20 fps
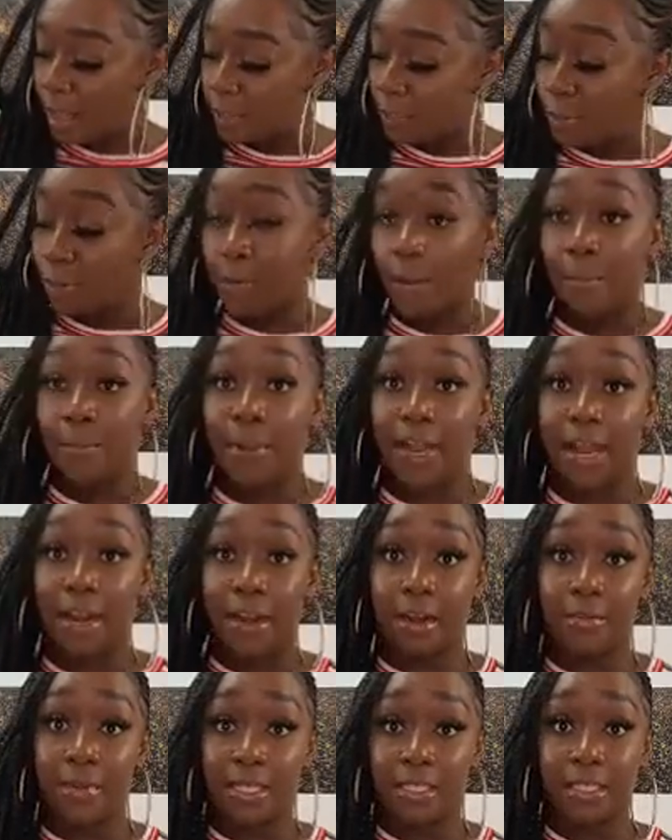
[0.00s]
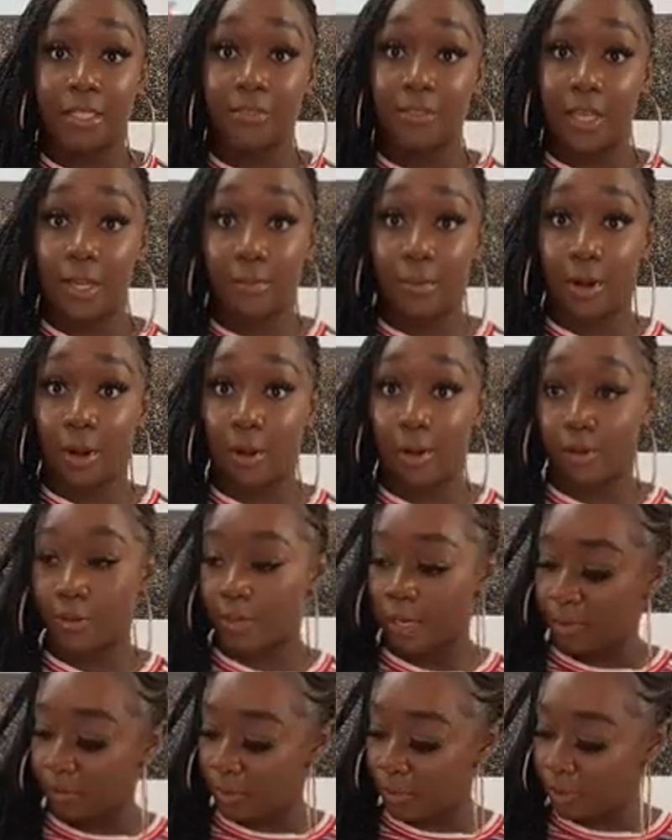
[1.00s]
You compare them as if they were whole
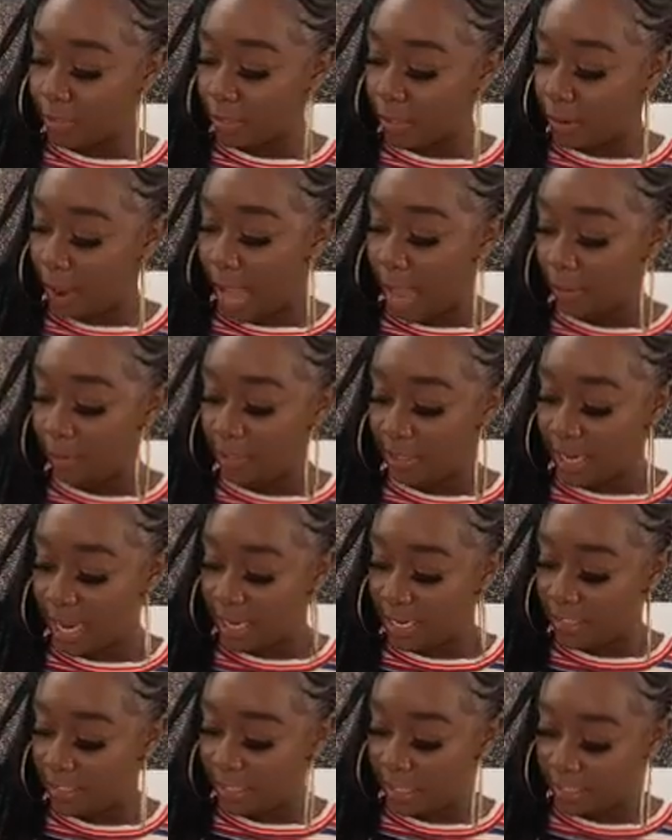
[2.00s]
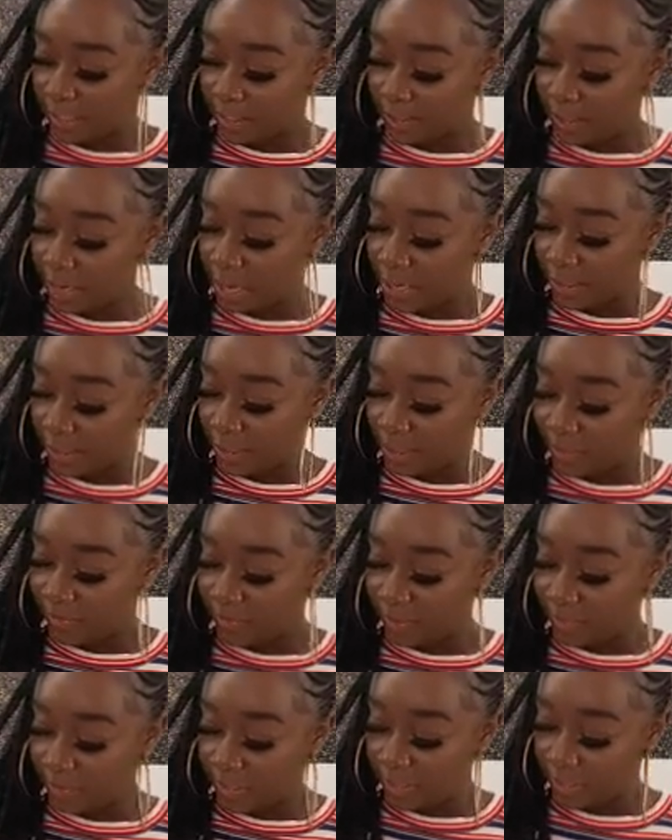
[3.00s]
numbers. So I would look at this as
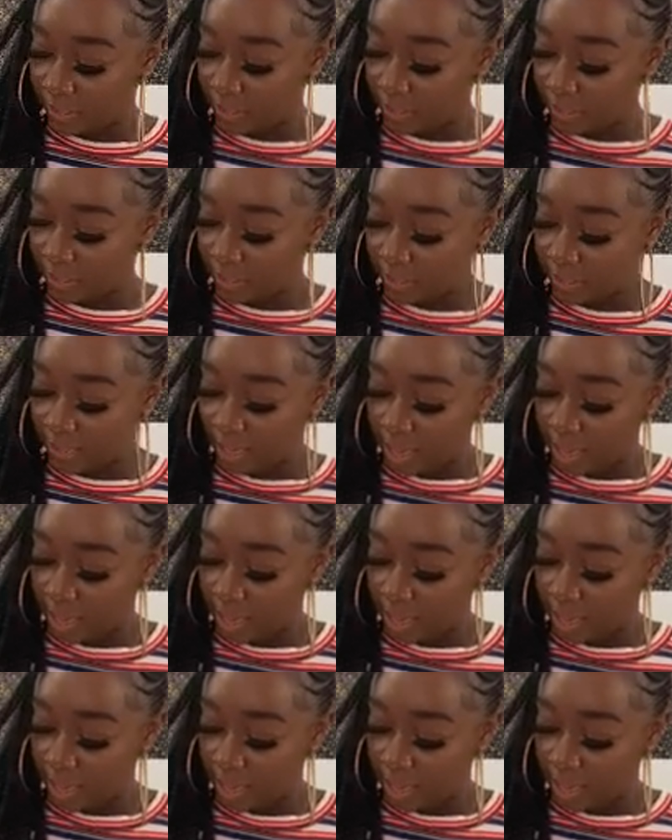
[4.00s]
356.